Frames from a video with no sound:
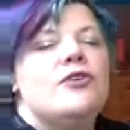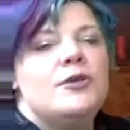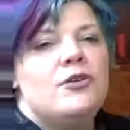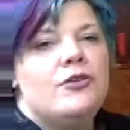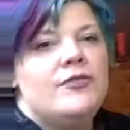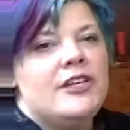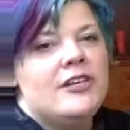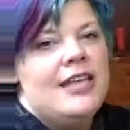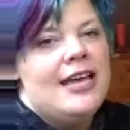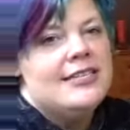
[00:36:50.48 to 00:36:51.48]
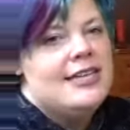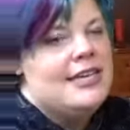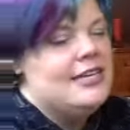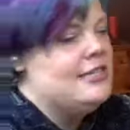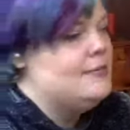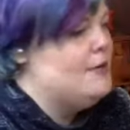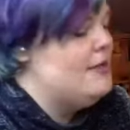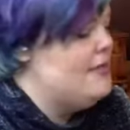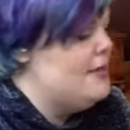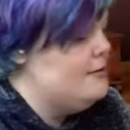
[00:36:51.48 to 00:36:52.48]
forward over your legs. Take a deep
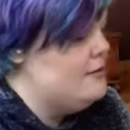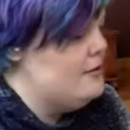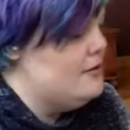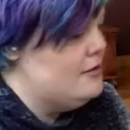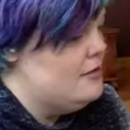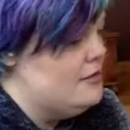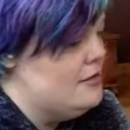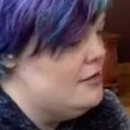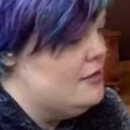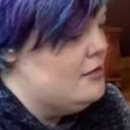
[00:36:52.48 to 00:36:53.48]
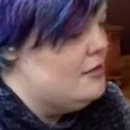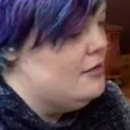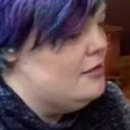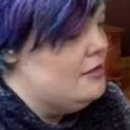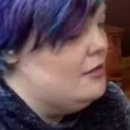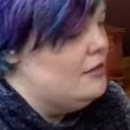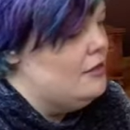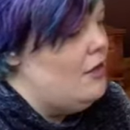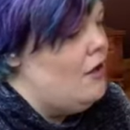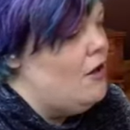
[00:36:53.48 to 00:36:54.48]
breath in.
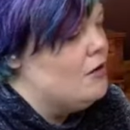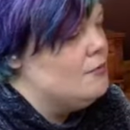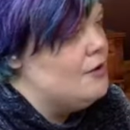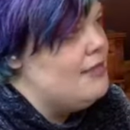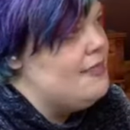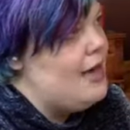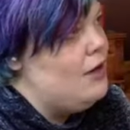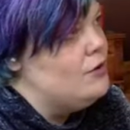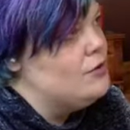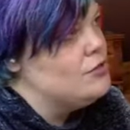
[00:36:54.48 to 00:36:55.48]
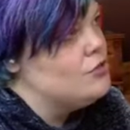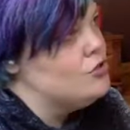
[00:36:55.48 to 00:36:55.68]
Long breath out.